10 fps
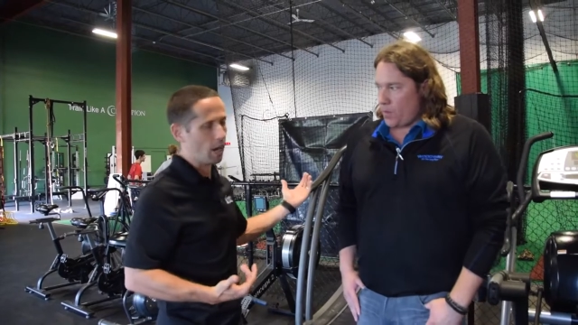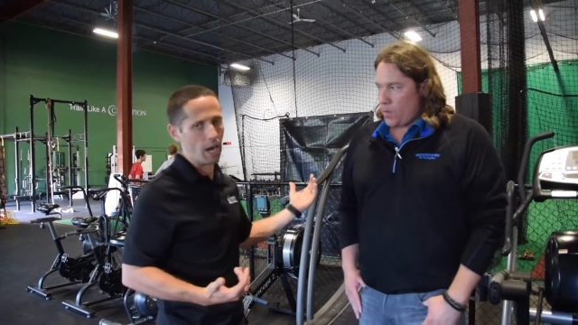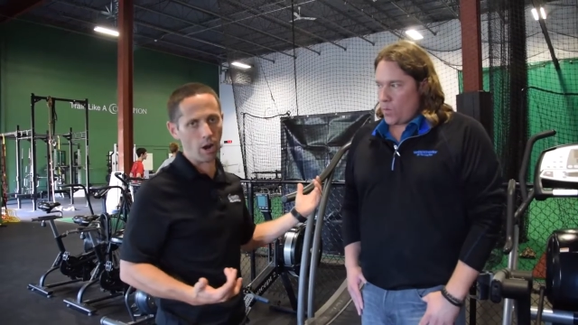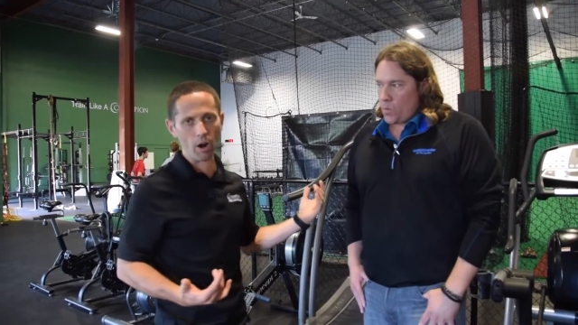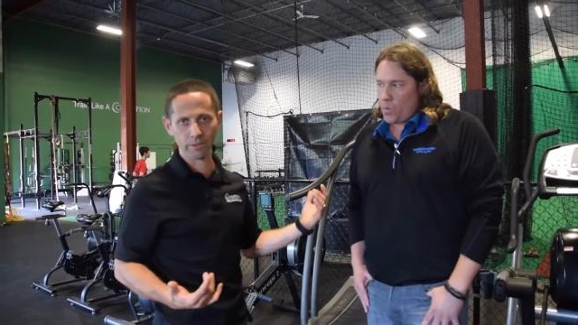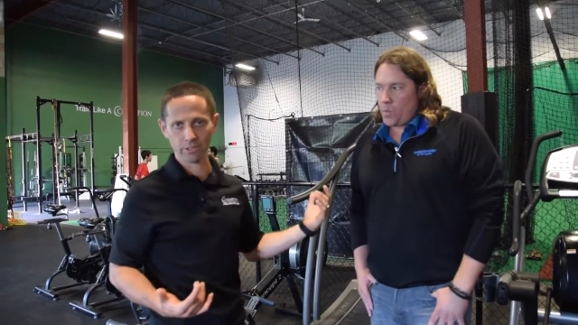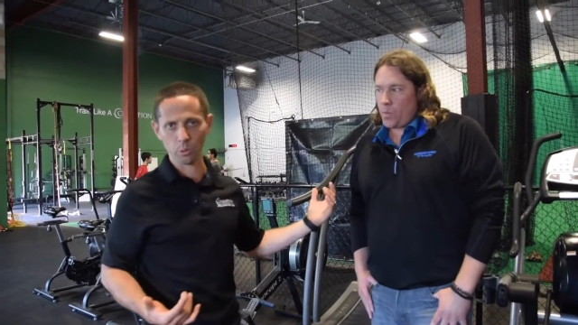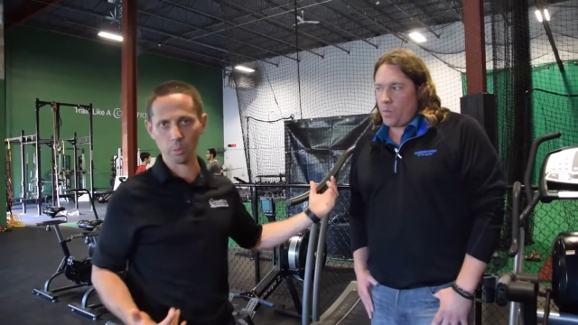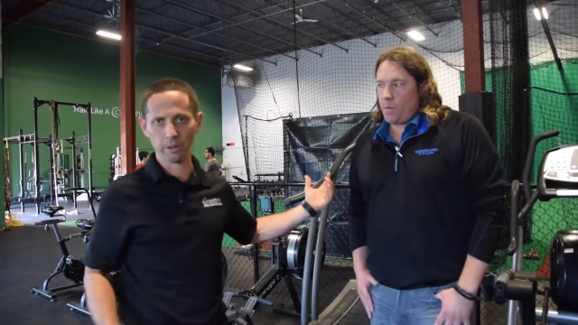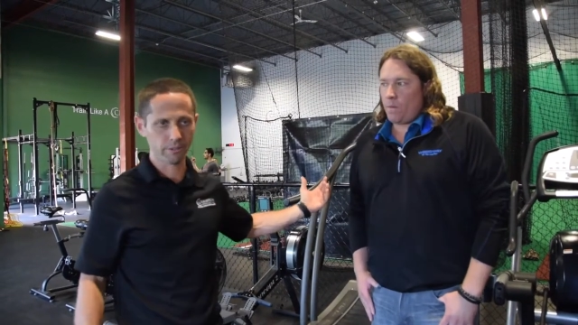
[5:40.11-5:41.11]

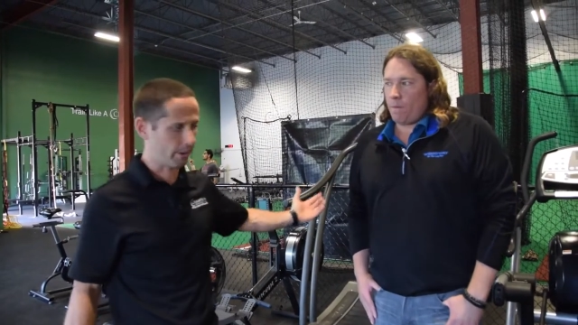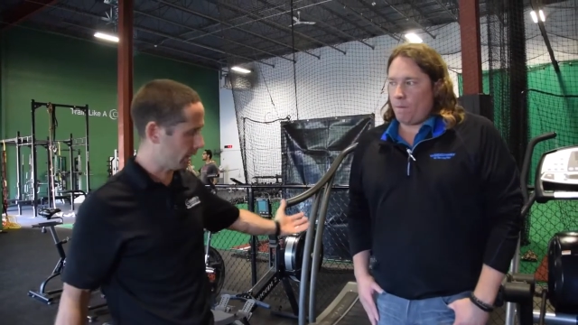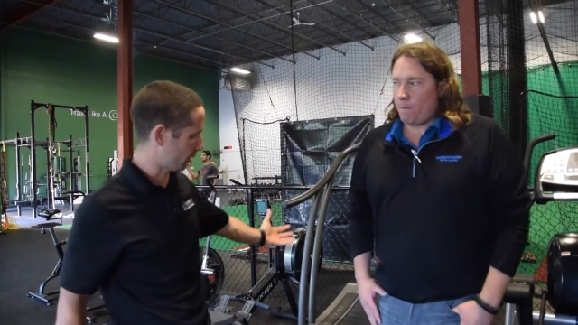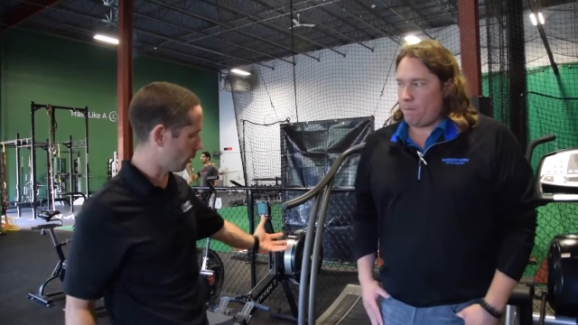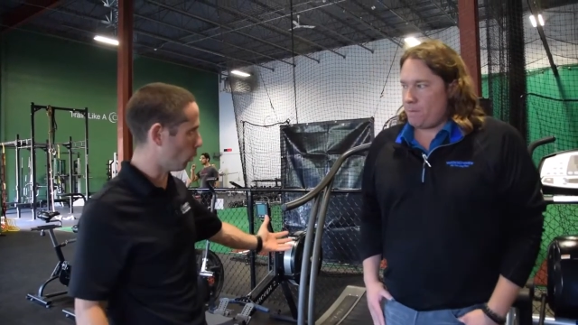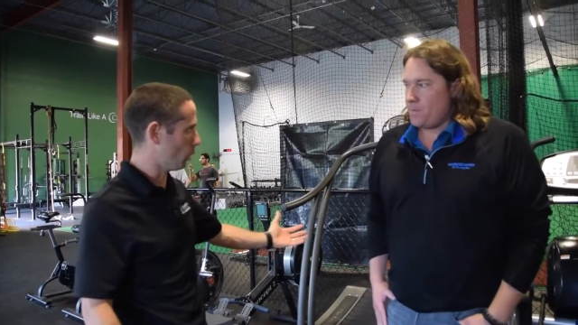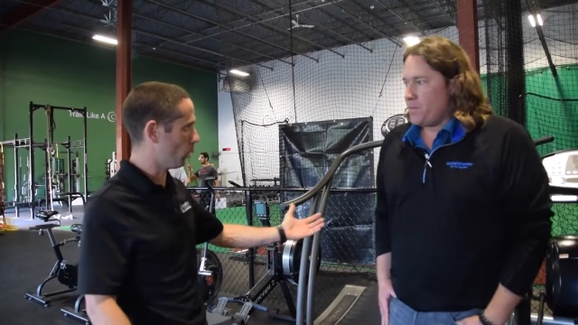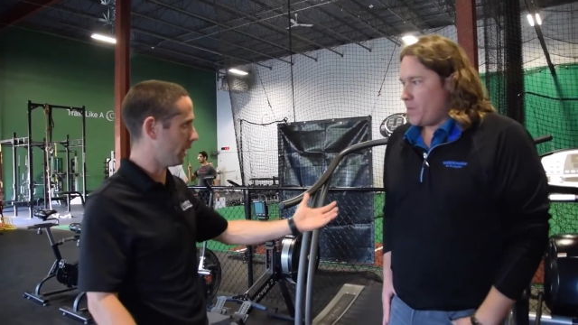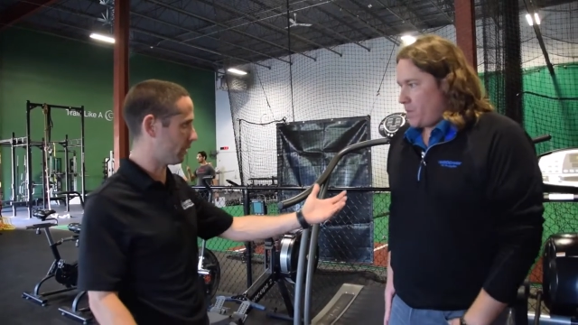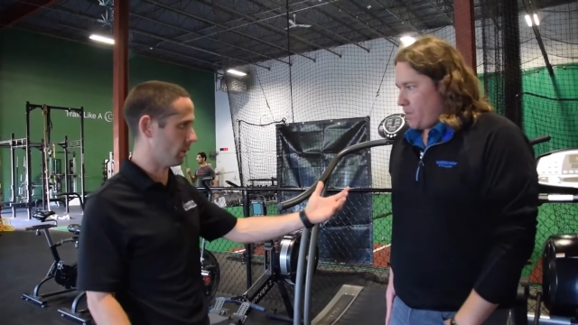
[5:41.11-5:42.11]
Speaker 1: Obviously we're big fans of the
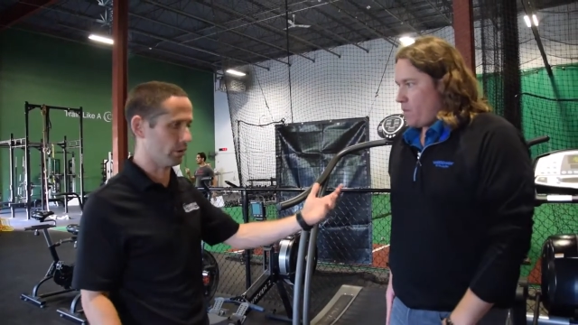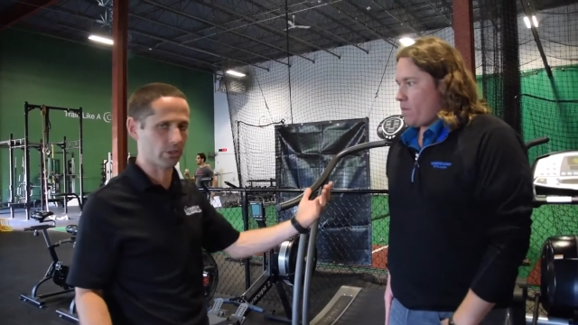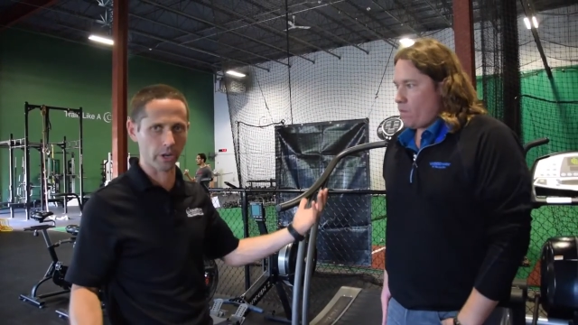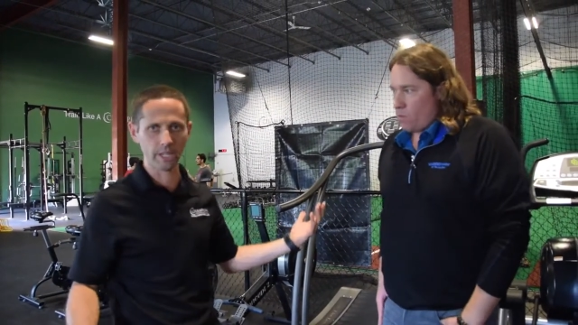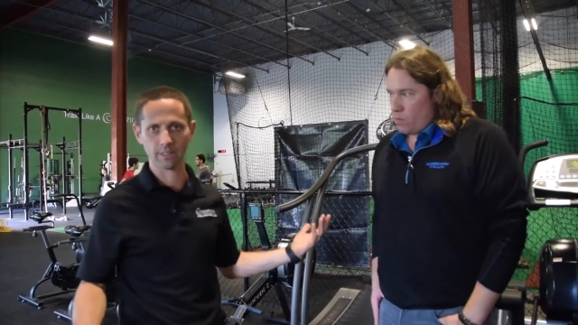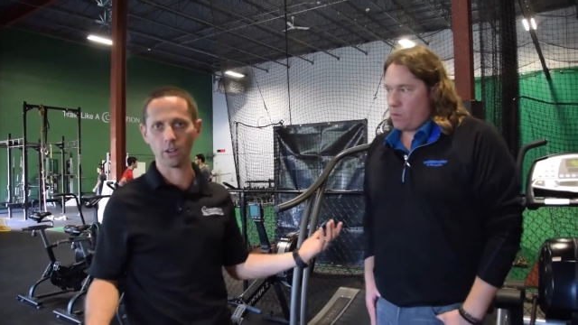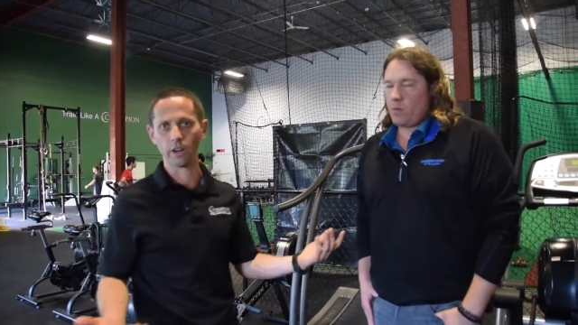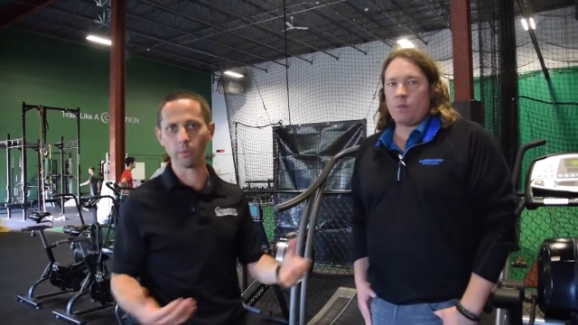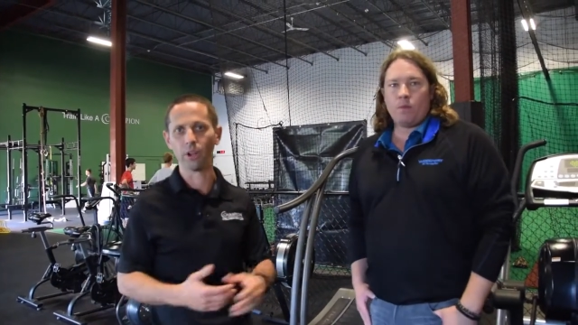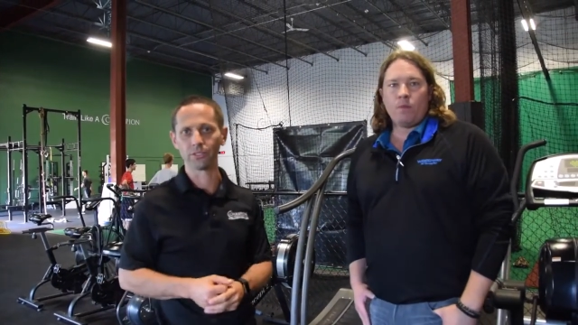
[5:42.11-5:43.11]
Woodway, so it's great to
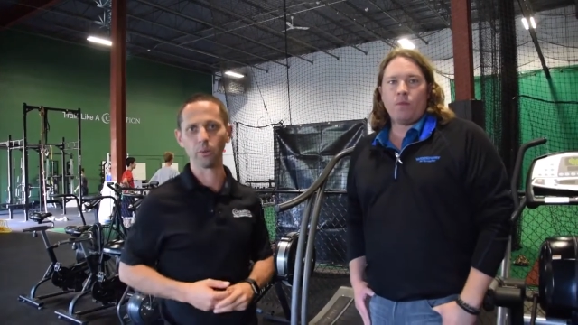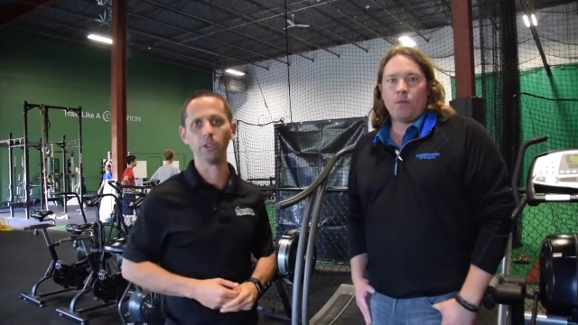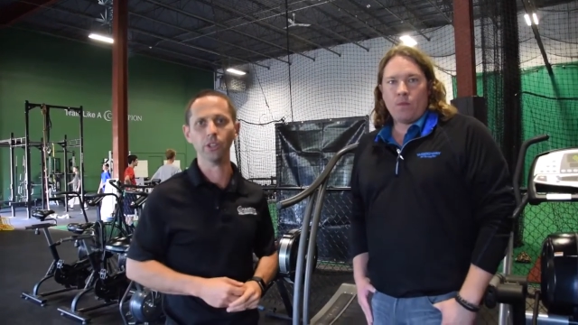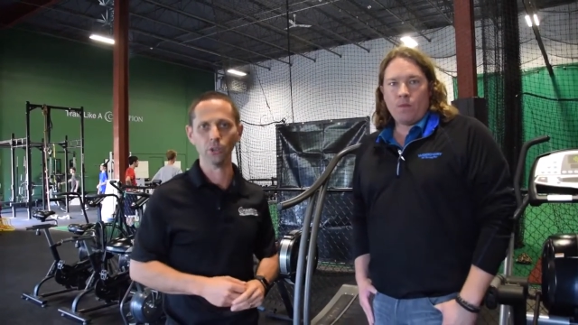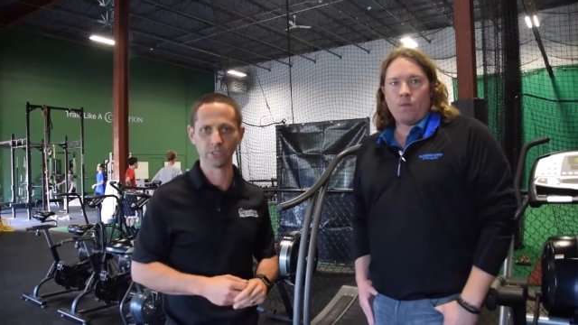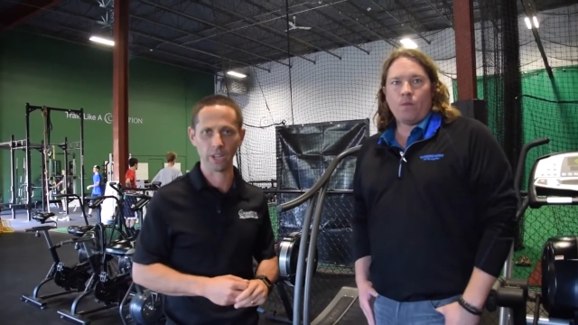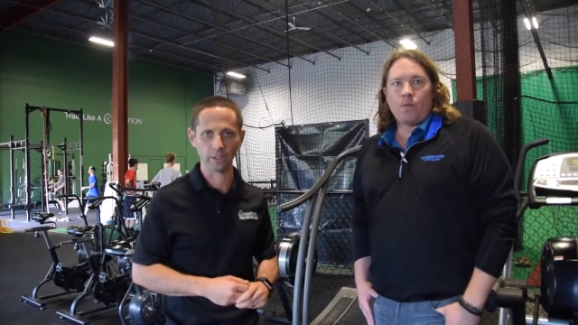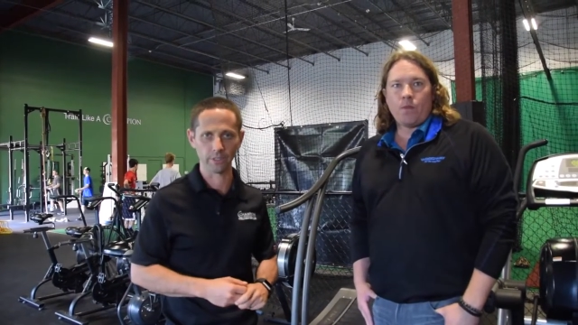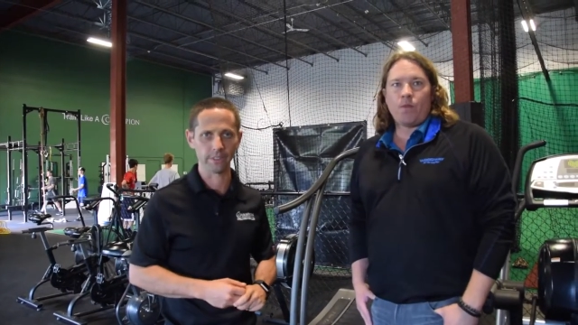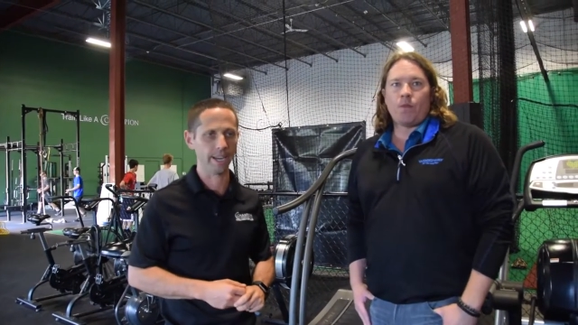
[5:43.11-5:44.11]
learn about some of the new
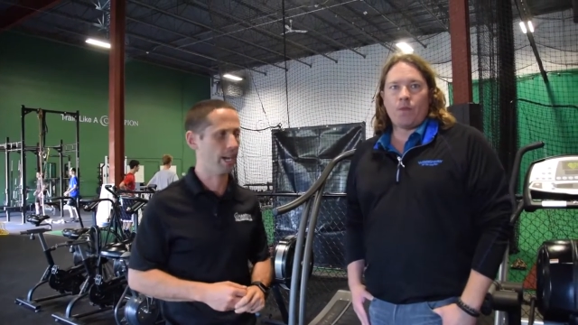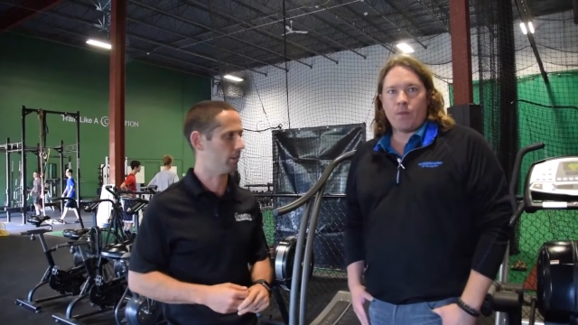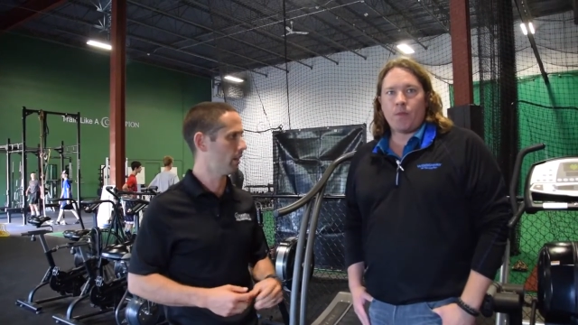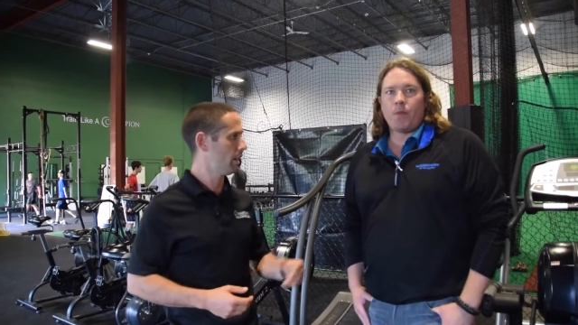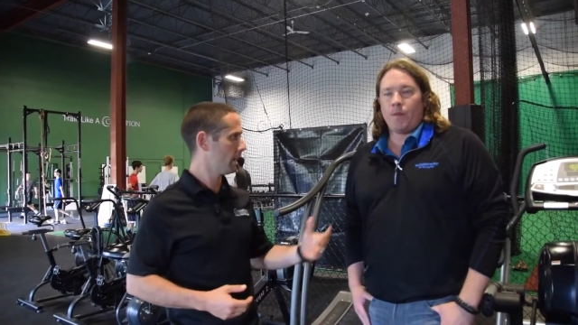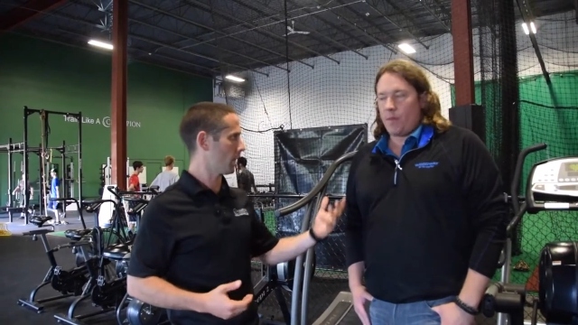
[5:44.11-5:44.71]
stuff that they have